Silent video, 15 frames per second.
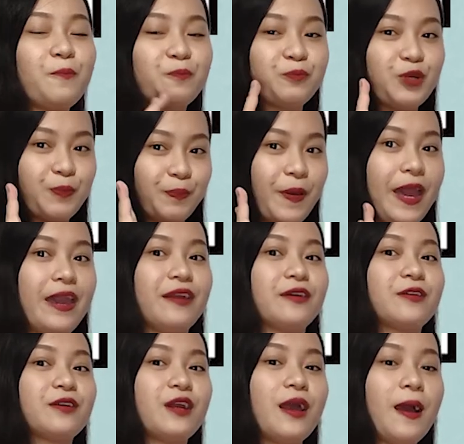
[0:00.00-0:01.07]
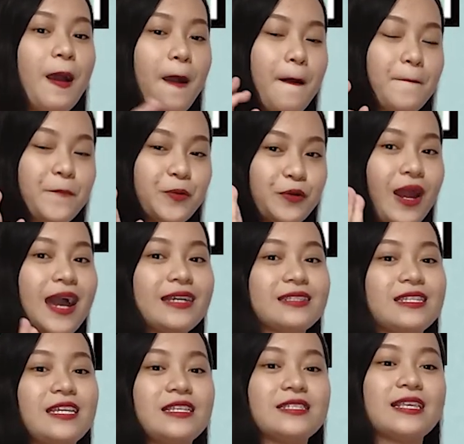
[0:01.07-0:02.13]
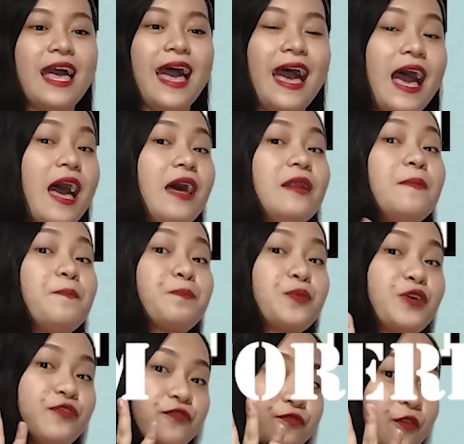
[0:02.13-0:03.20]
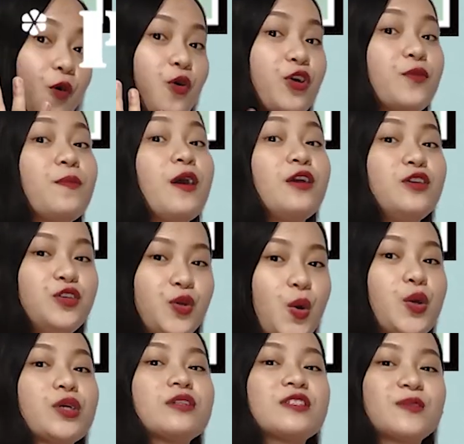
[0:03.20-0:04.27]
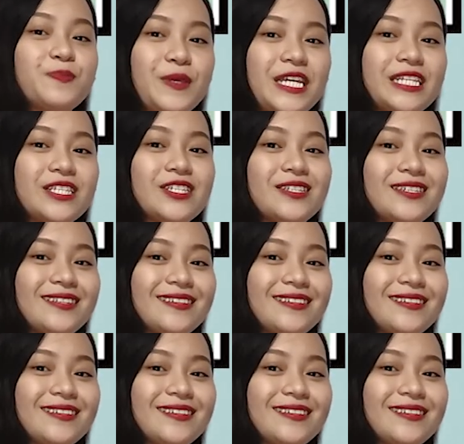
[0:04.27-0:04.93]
prepare, practice, and perform your speech.